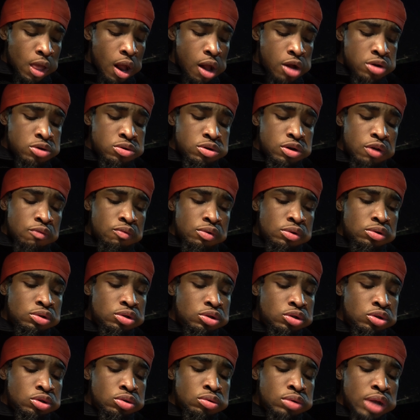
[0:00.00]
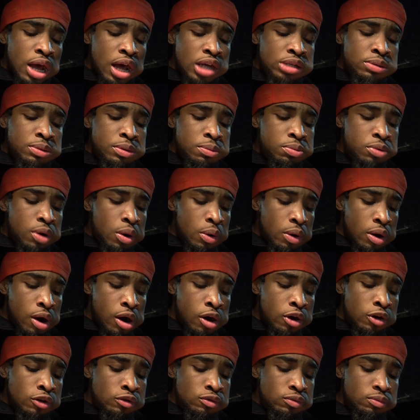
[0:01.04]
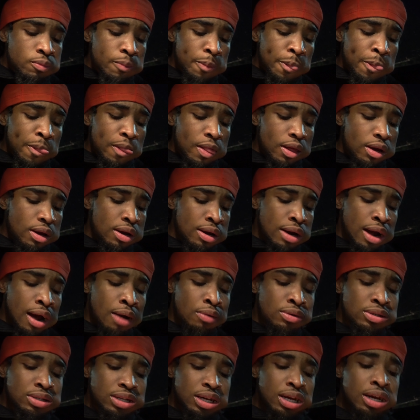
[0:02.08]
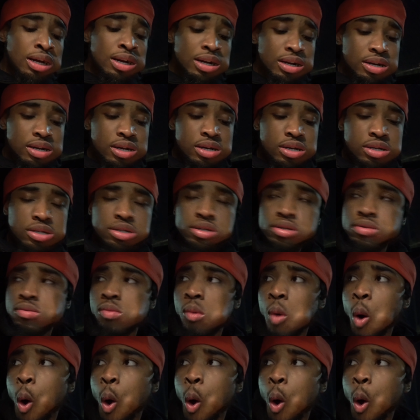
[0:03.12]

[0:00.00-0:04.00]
you know, we was the two last people on earth, and I was eating this.